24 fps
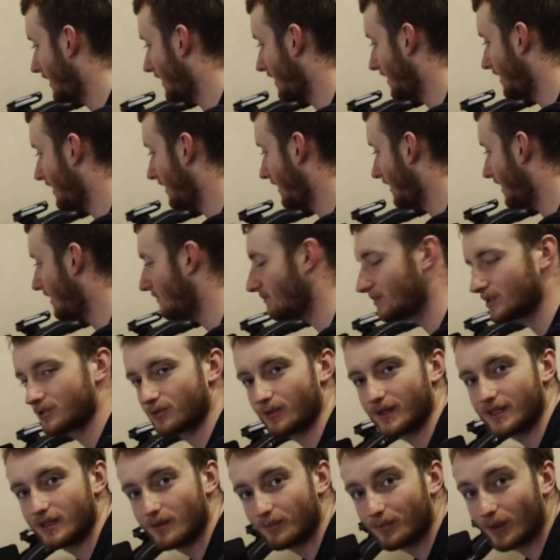here in
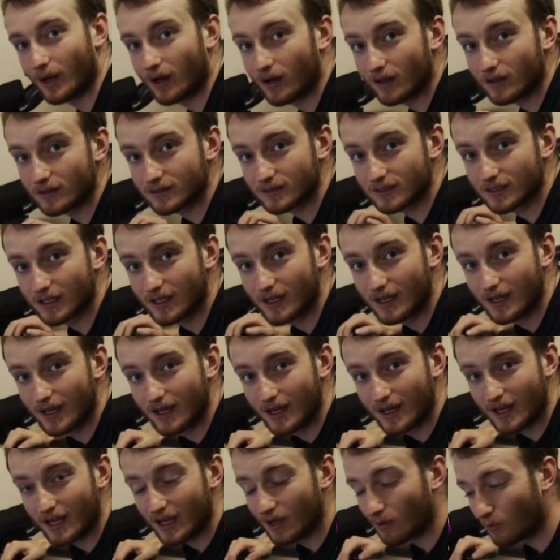between the bars,
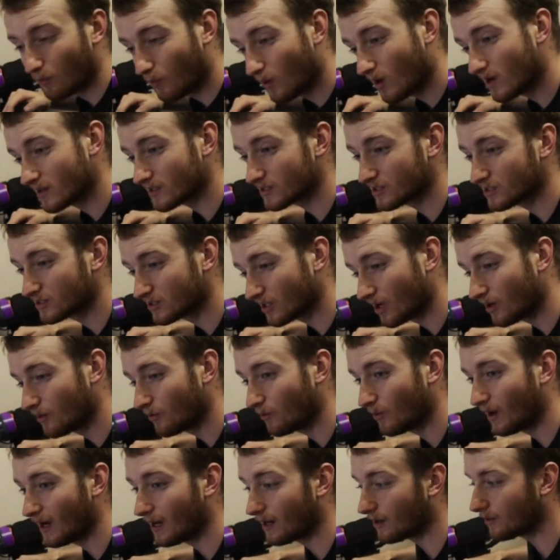it works so
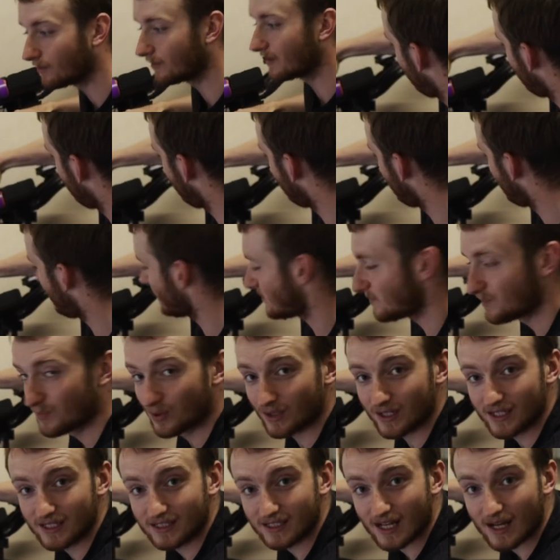well. It's
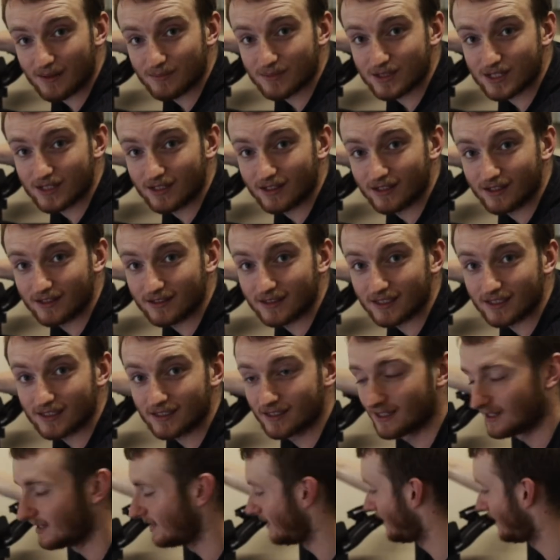pretty damn sturdy,